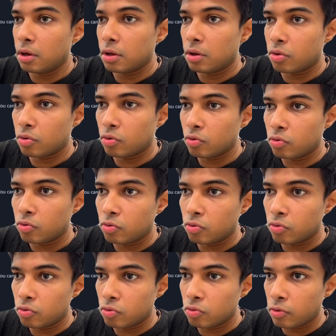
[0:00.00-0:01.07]
So
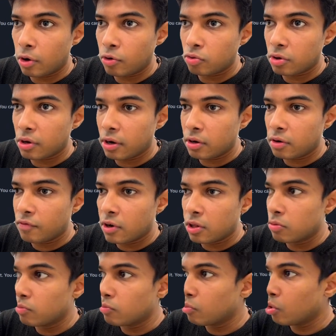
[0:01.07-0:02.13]
we have to get
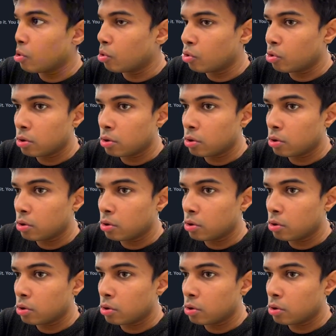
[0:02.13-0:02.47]
one more,